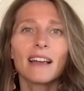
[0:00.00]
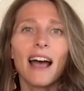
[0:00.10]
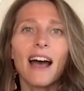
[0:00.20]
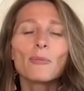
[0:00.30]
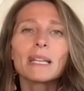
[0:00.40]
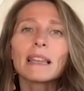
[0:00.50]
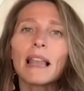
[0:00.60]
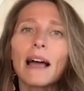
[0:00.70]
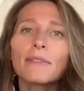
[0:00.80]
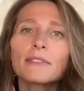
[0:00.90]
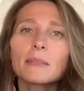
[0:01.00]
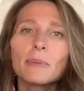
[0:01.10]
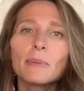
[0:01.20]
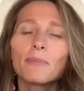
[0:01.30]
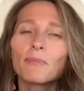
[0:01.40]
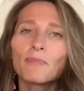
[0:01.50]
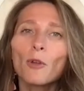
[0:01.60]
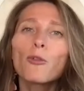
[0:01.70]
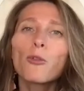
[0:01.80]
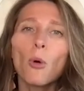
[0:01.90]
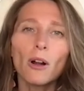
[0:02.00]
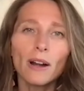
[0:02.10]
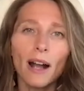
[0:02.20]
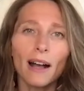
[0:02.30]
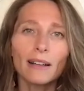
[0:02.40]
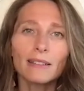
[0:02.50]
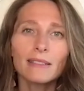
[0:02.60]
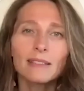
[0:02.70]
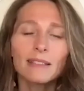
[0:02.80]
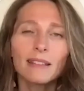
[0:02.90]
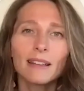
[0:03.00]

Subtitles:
have been left for us